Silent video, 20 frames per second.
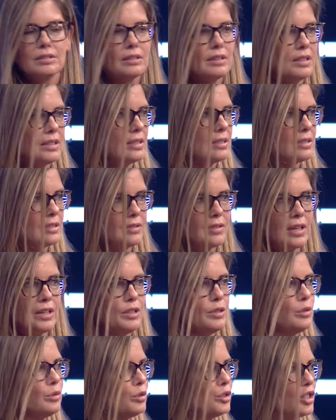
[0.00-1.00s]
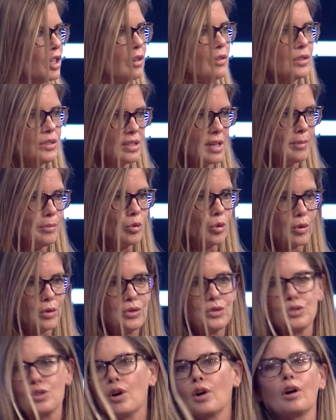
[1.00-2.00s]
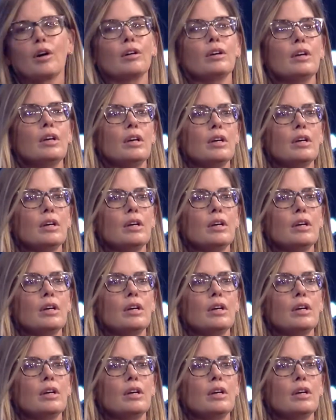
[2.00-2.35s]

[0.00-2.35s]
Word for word: is that you share the same North Star,